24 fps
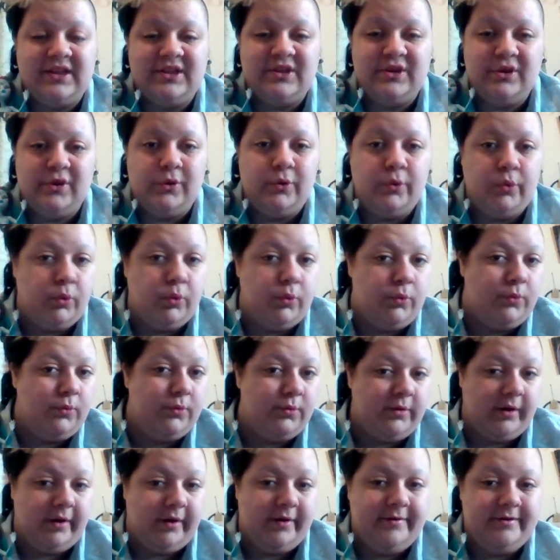do all
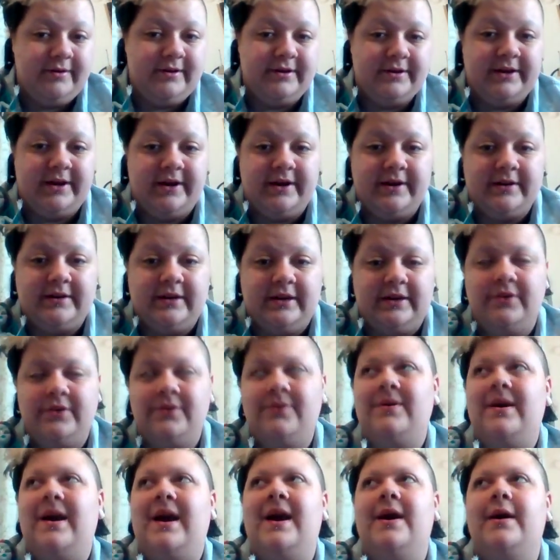glow in the dark they do
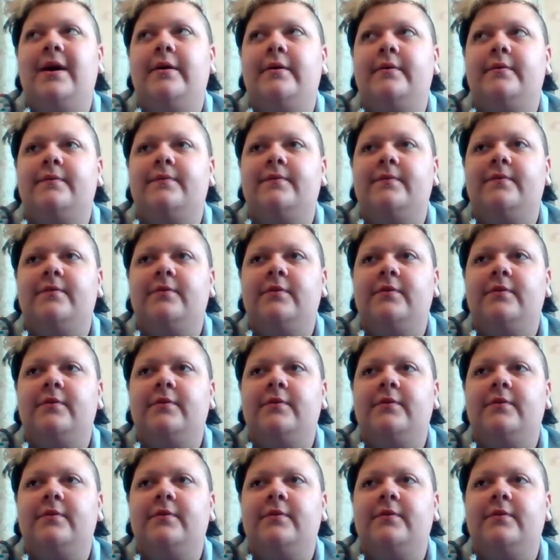have